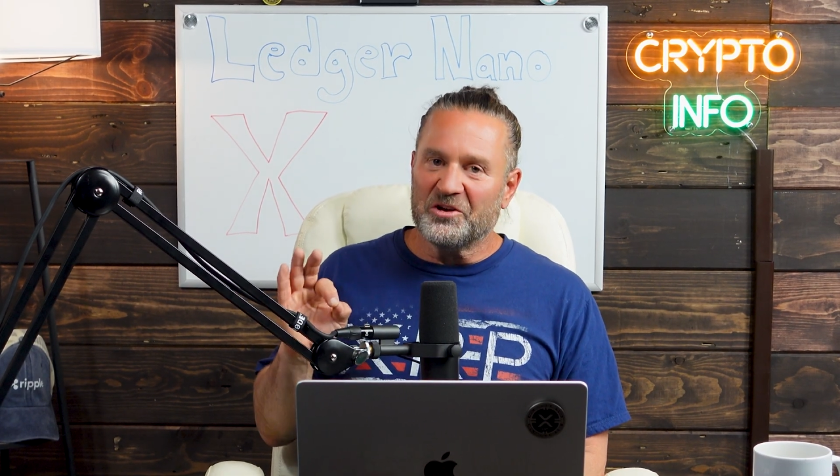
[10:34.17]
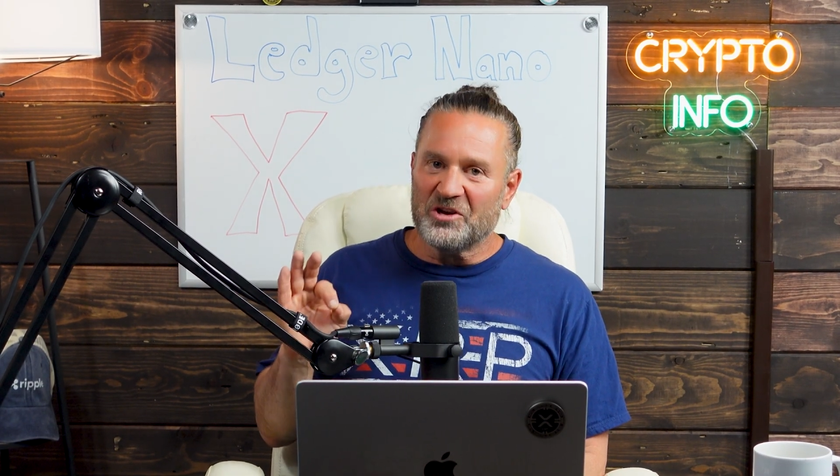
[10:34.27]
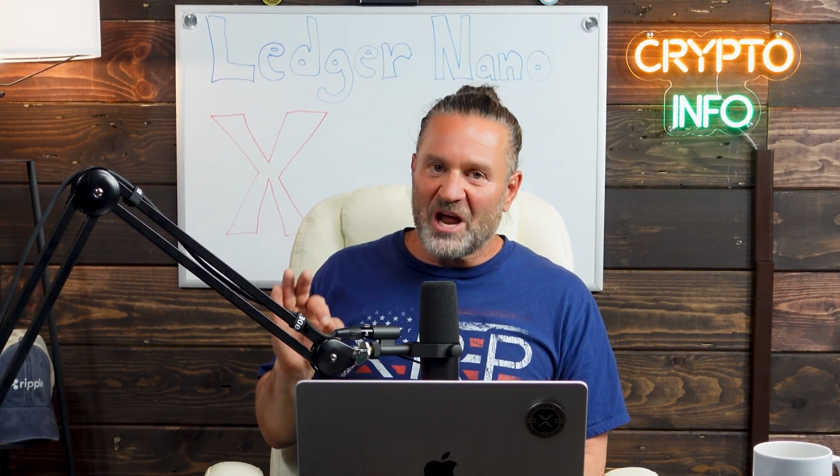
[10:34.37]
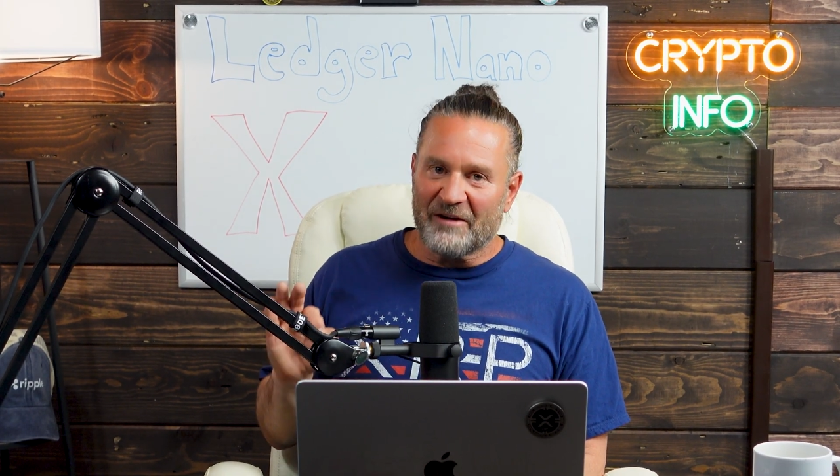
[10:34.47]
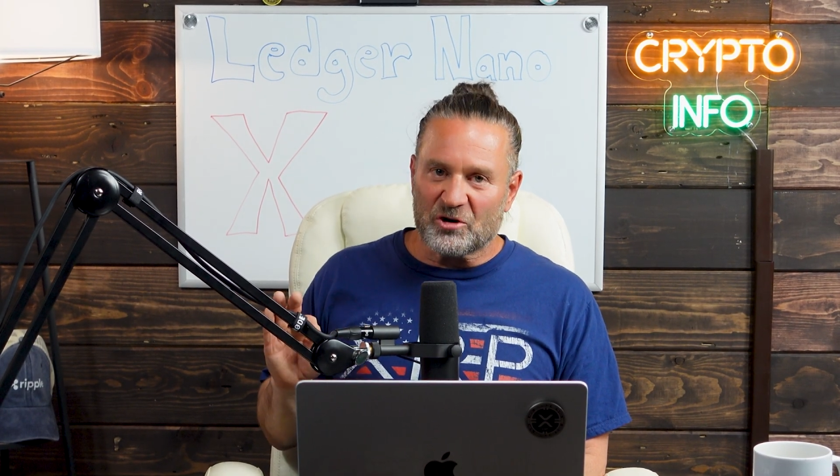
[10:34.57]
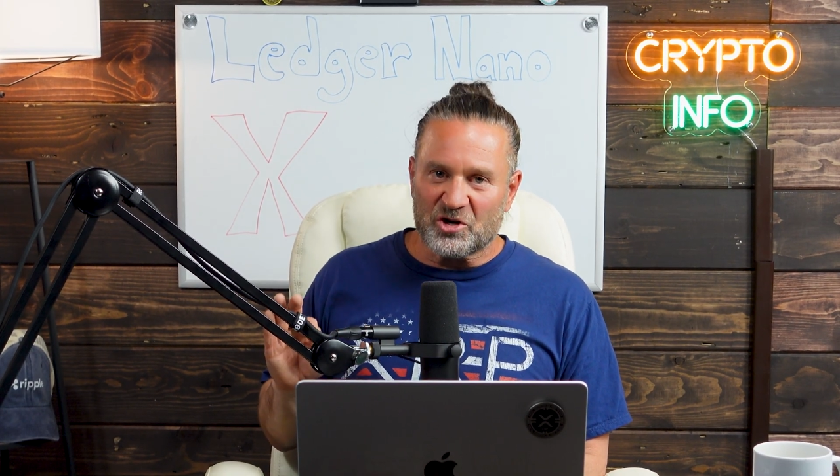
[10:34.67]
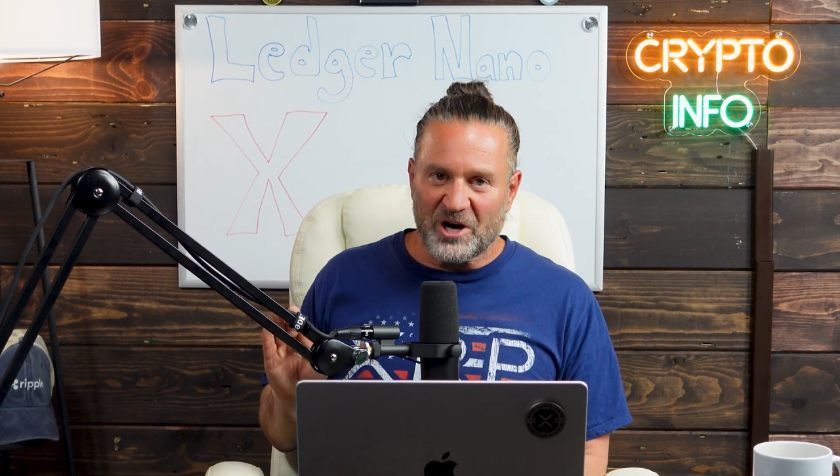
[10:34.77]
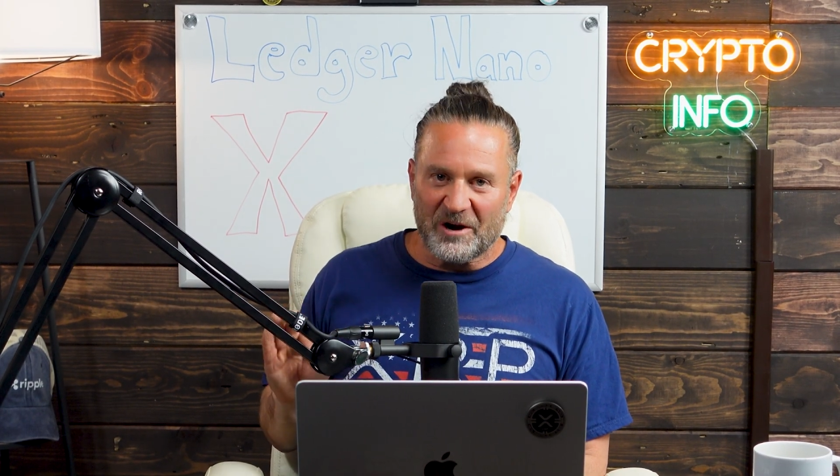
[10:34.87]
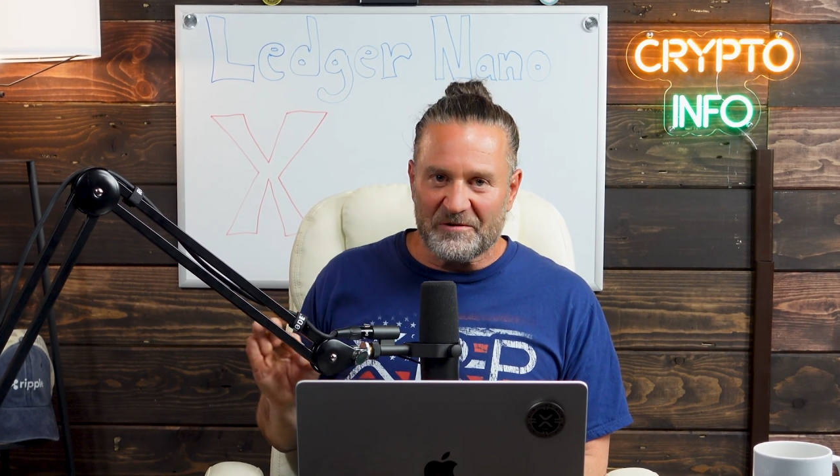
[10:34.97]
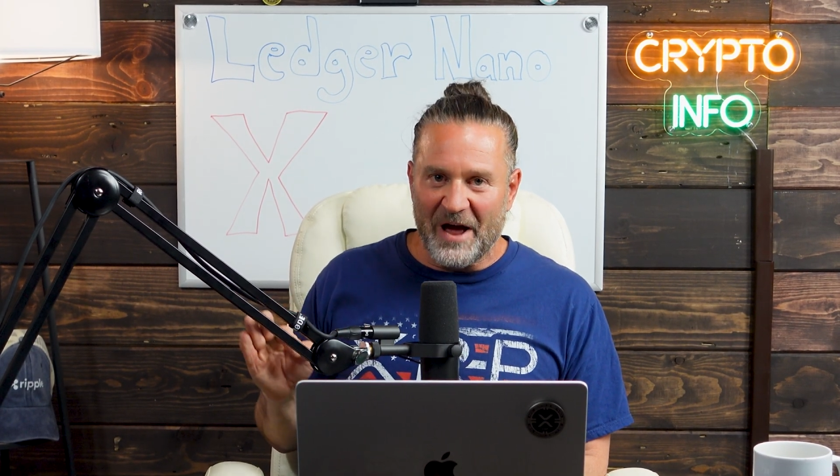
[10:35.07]
Never
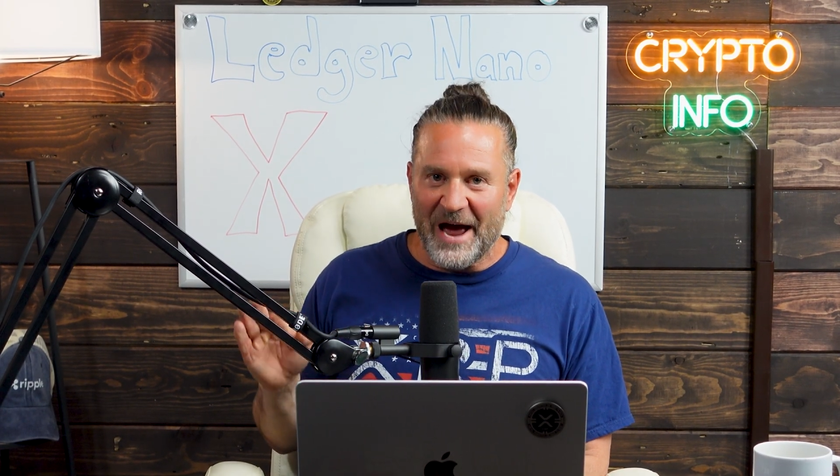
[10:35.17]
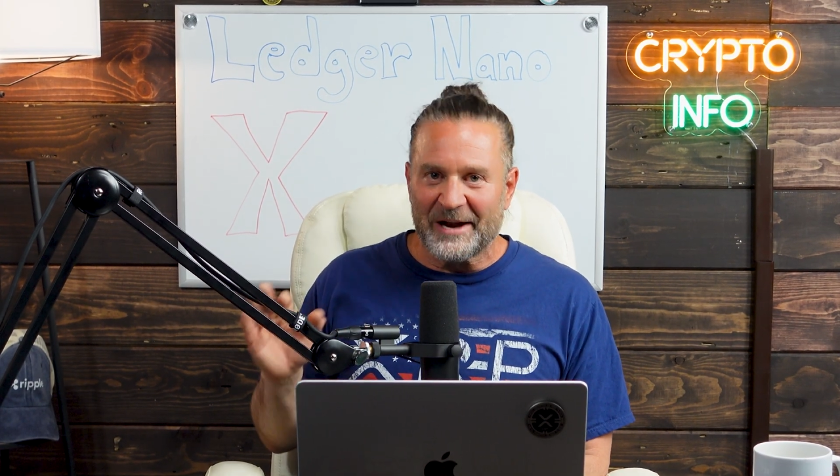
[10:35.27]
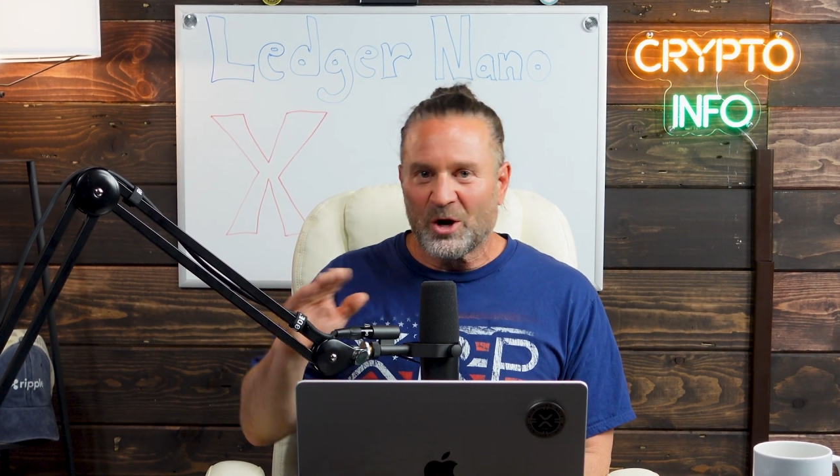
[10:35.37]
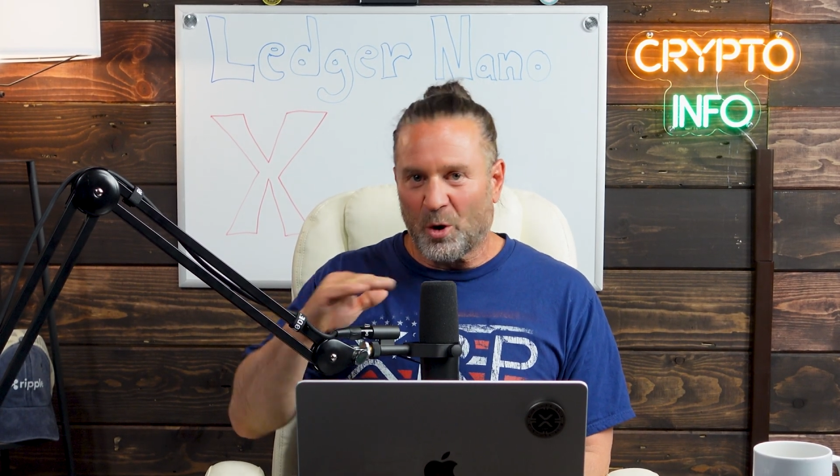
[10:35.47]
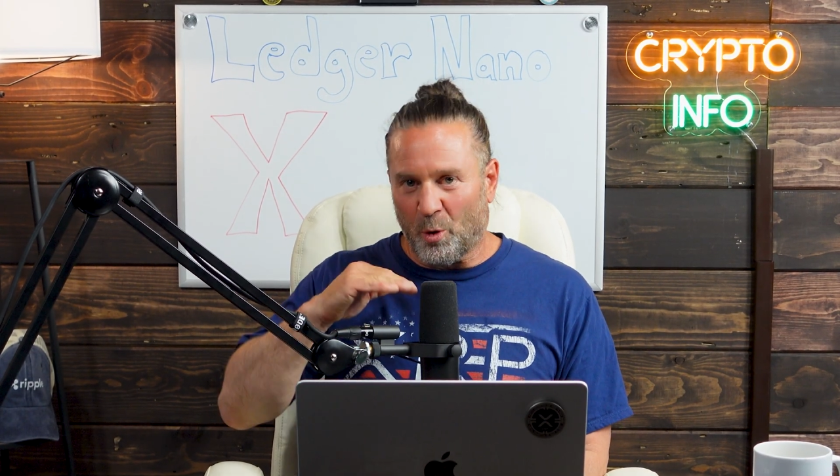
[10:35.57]
share that